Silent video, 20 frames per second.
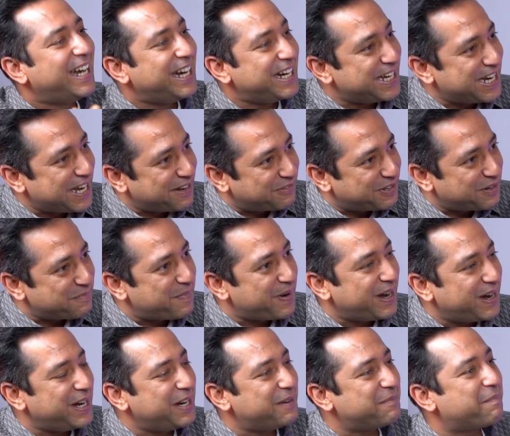It never
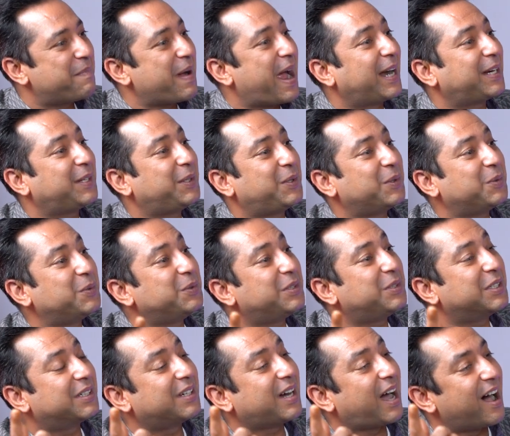went back to
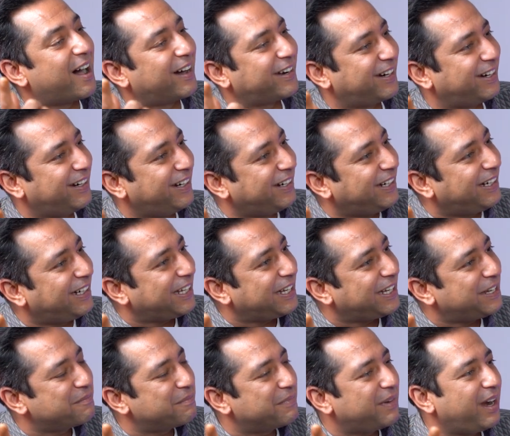the R&D
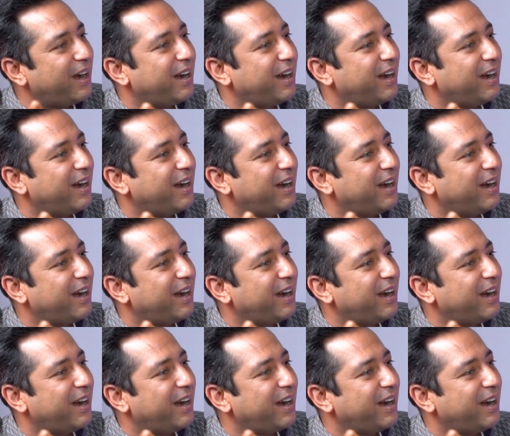team.